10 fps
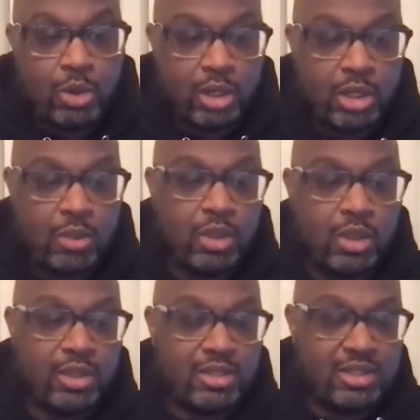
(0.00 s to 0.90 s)
working
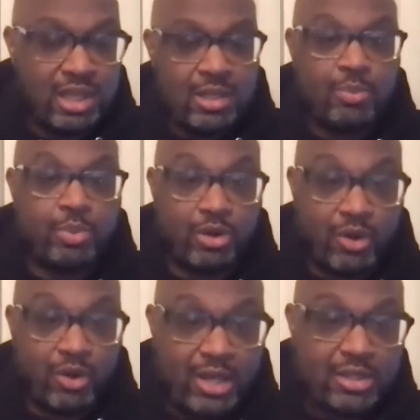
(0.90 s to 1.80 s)
with and seeing them
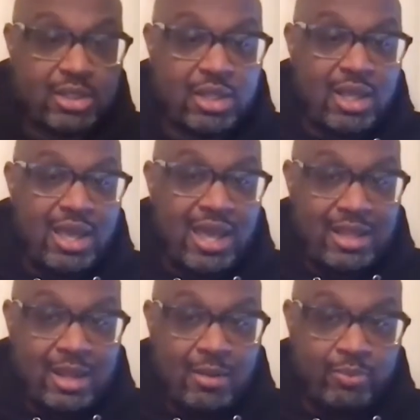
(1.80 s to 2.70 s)
progress
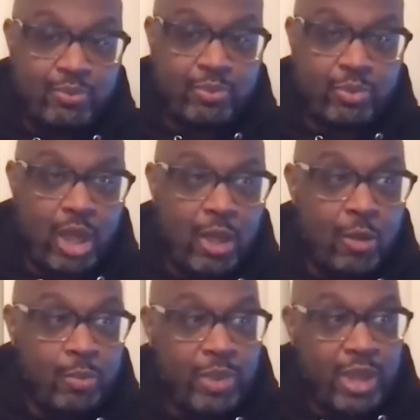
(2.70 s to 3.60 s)
and then
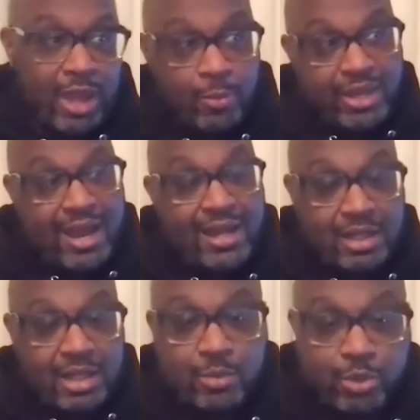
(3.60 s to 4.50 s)
help help
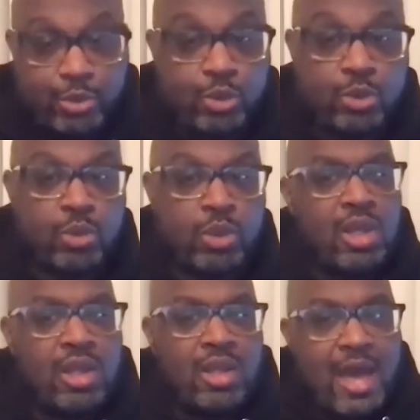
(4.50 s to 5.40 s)
guide them through
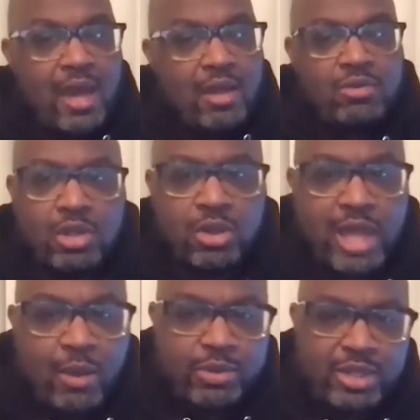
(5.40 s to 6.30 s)
that you know
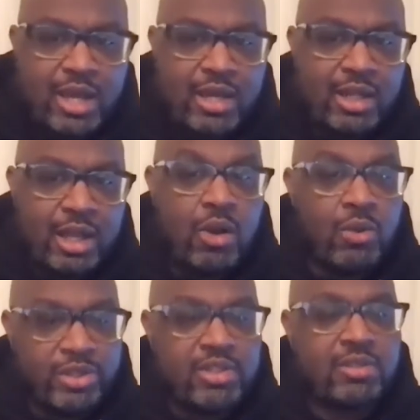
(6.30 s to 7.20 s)
that was kind of like oh
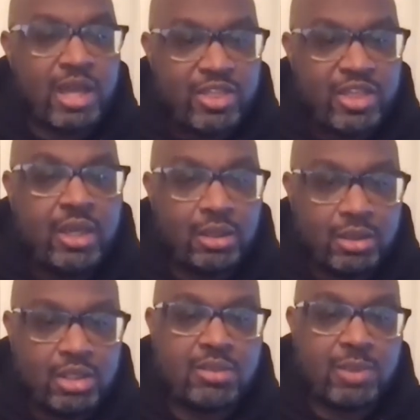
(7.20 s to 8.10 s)
this is my thing
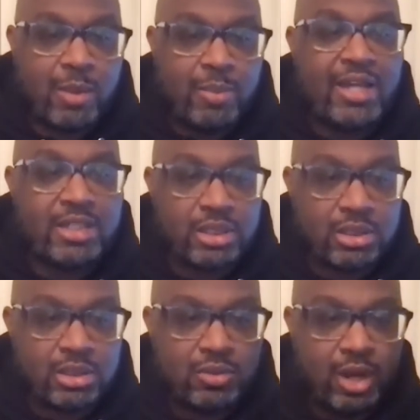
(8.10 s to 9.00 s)
this is my passion
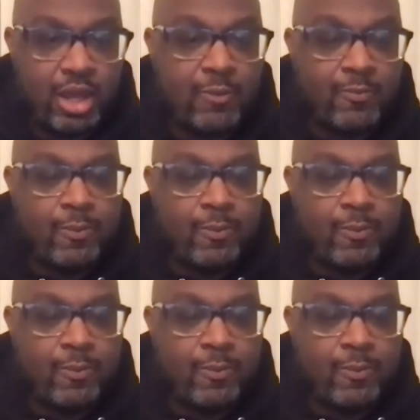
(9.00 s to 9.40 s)
right